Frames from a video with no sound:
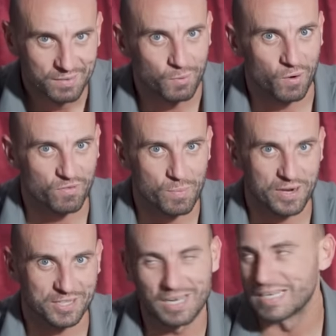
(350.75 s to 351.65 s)
for want of a
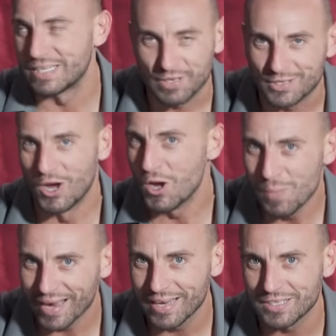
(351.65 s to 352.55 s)
better scientific term,
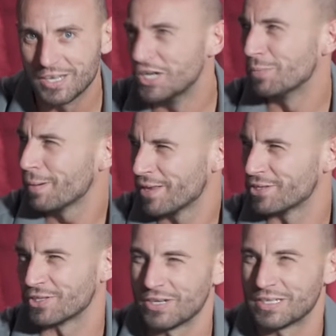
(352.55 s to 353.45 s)
I guess. Or maybe that
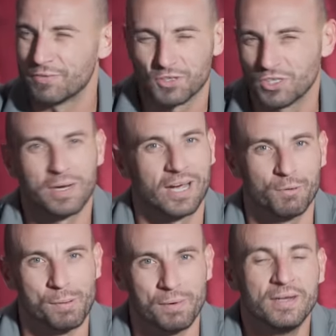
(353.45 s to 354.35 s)
is the scientific term, I can't
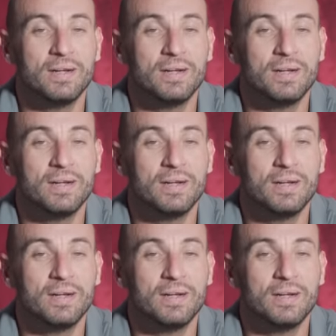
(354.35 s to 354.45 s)
remember.